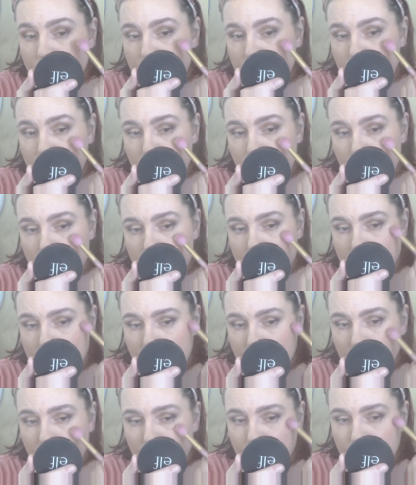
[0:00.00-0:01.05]
use this
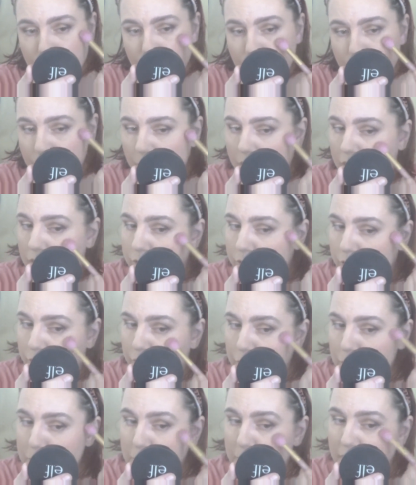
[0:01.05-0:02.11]
I like
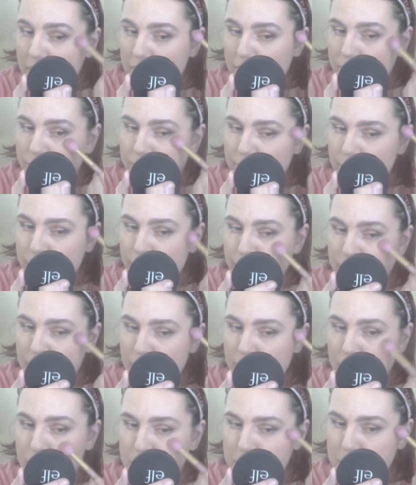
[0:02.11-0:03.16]
forever, but it's
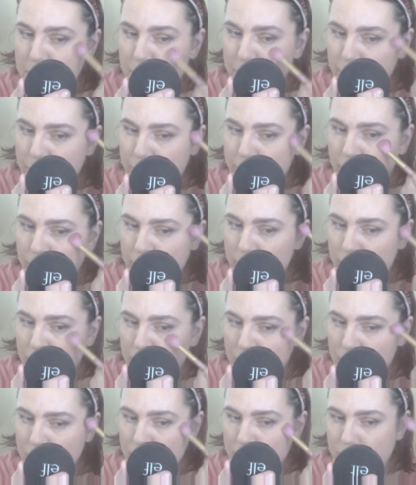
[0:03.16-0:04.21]
very beautiful.
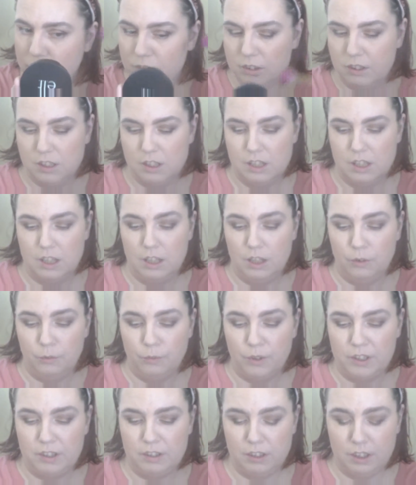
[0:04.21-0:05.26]
So
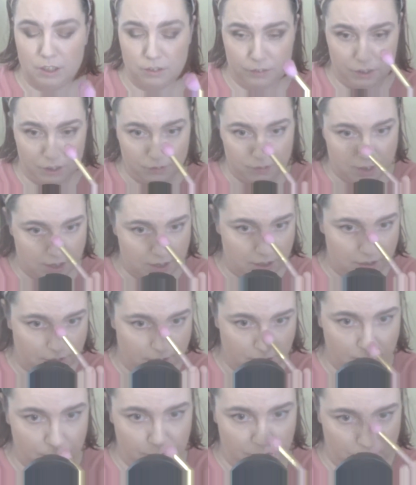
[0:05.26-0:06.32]
once again, I'm done with this,
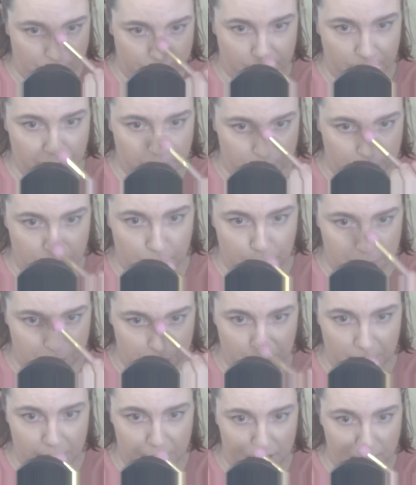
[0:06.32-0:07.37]
I'm definitely going to be
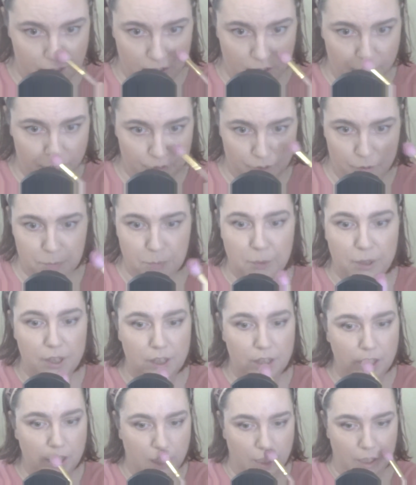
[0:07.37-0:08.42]
spraying. I always
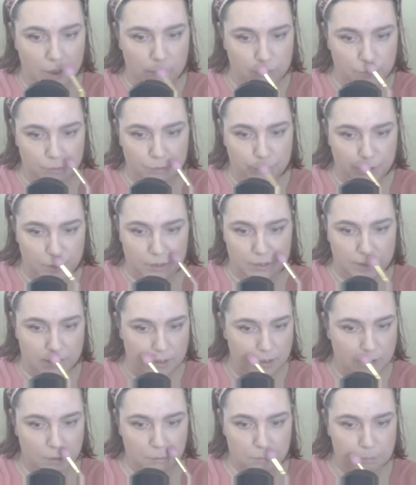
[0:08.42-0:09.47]
spray every
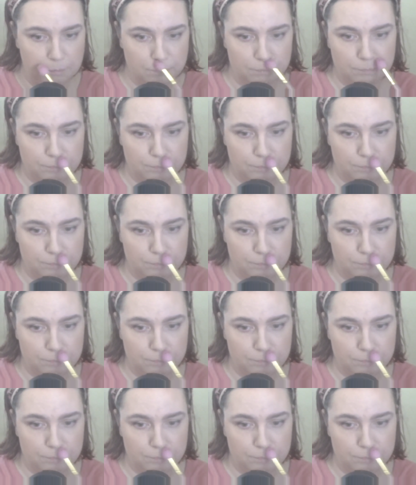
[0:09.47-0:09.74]
time